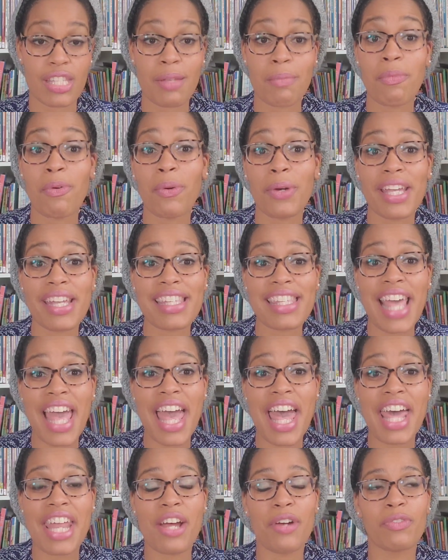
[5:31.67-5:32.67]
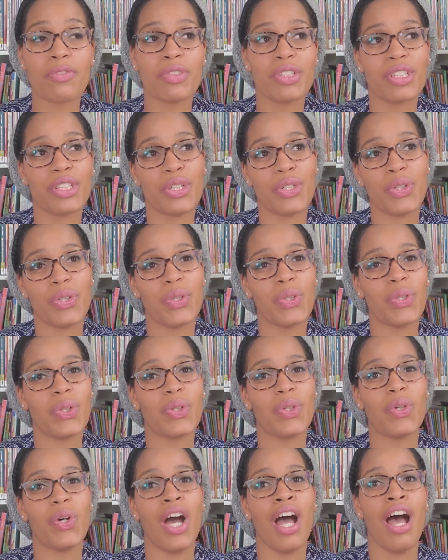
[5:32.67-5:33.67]
The boys had a really
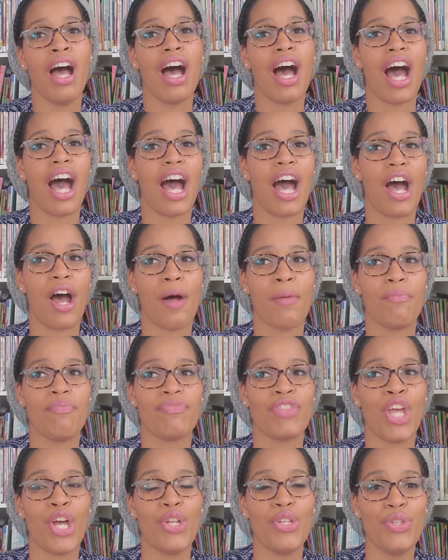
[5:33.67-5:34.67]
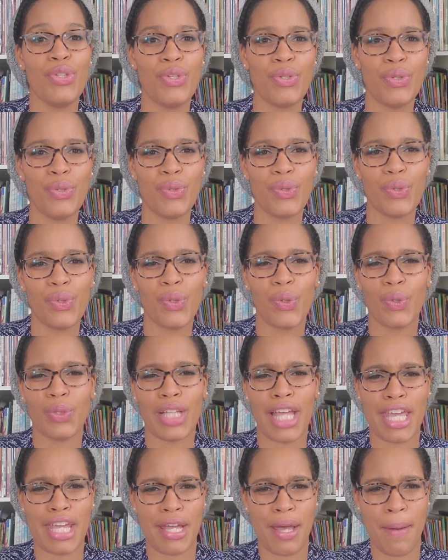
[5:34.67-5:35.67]
cool um, noodle
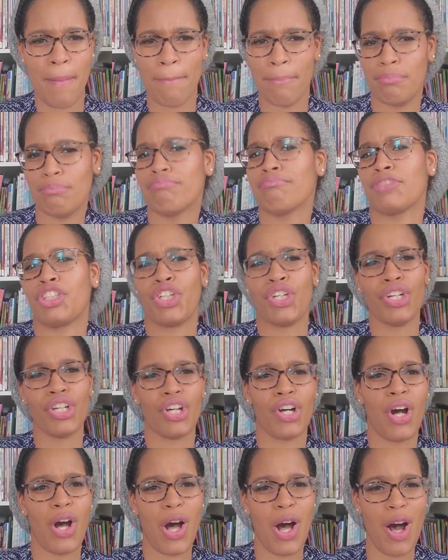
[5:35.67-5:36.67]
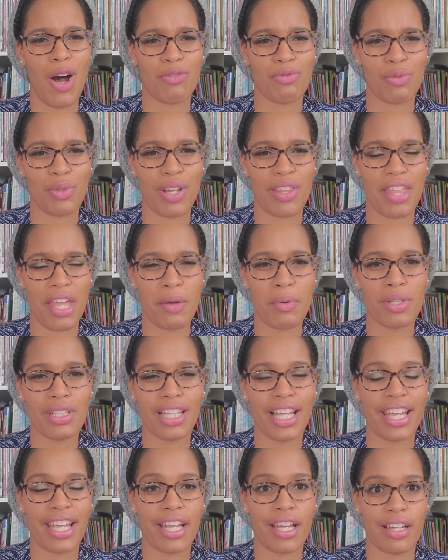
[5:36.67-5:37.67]
like cook-off where they were
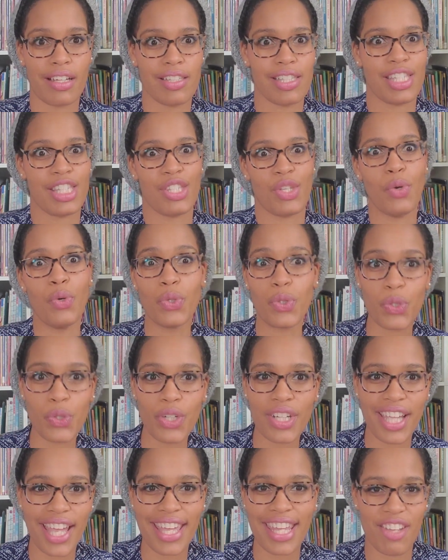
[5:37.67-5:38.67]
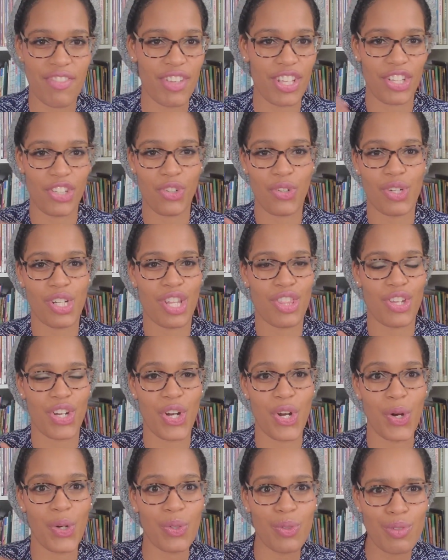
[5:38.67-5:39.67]
like so creative and created
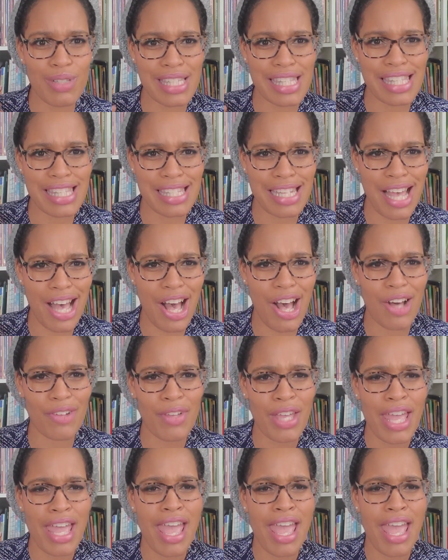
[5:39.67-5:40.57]
their own stuff,